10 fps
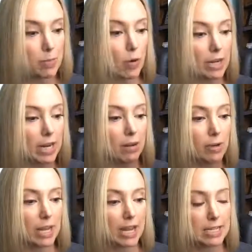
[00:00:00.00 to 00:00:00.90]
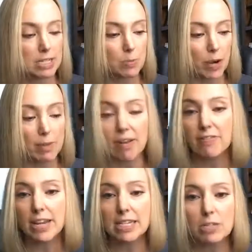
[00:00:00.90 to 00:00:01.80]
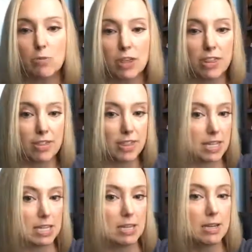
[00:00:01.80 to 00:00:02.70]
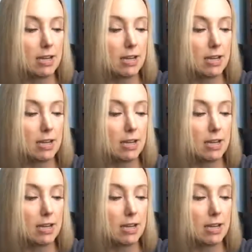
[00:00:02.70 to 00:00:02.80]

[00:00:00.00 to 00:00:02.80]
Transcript: morning, and I went ahead and sprayed my face with the